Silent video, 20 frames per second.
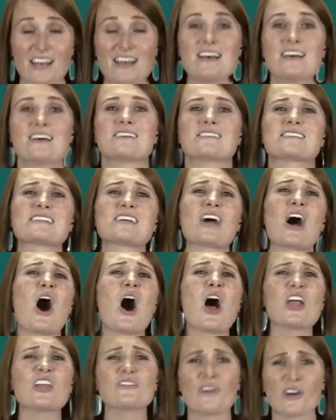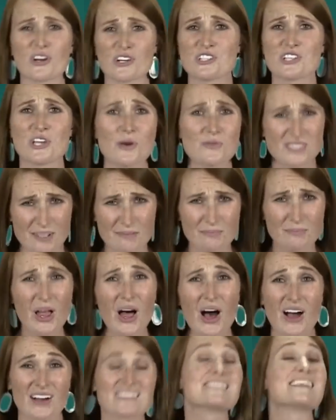See all of our shows and
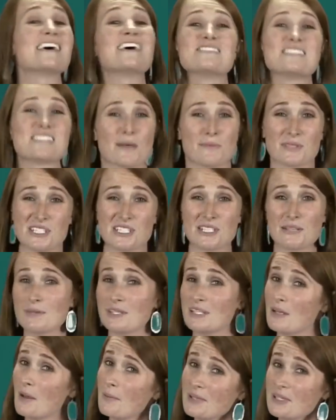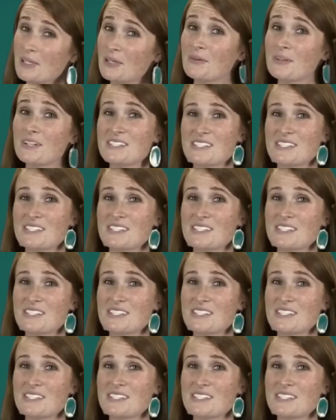blogs at w w w